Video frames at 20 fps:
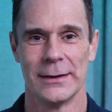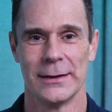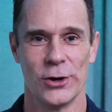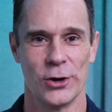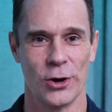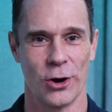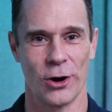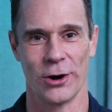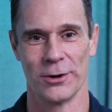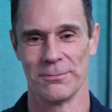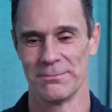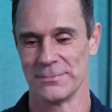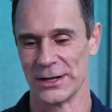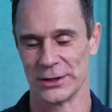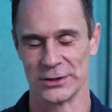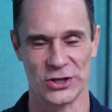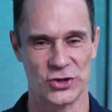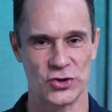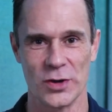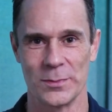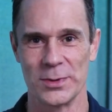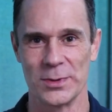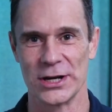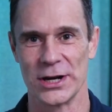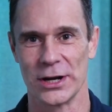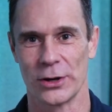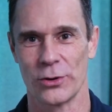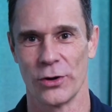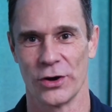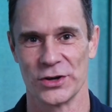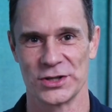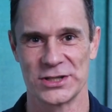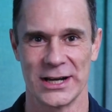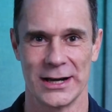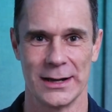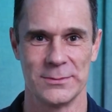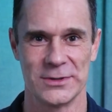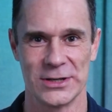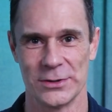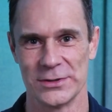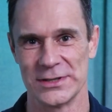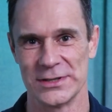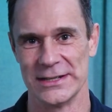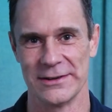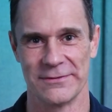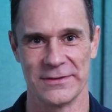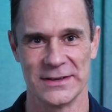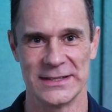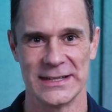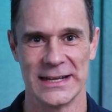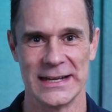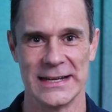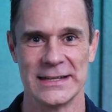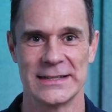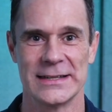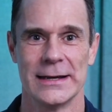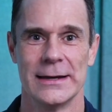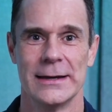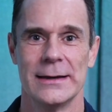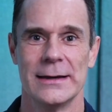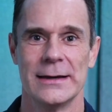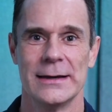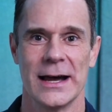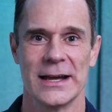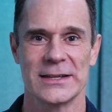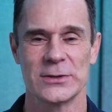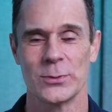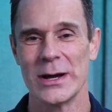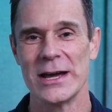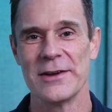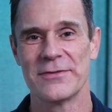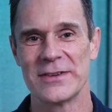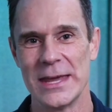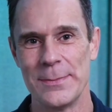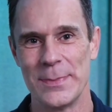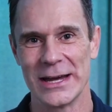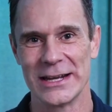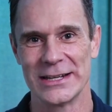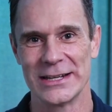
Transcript: who are distributed across time zones in different cities, as a way of keeping in